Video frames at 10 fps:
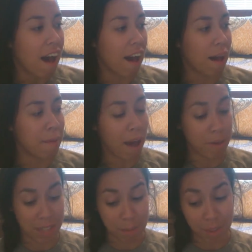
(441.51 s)
I
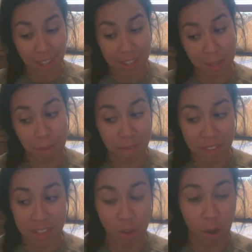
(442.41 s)
was able to get some of
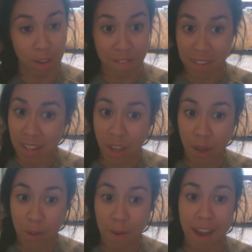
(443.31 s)
this on a
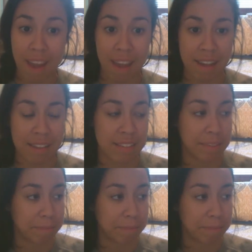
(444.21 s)
video, and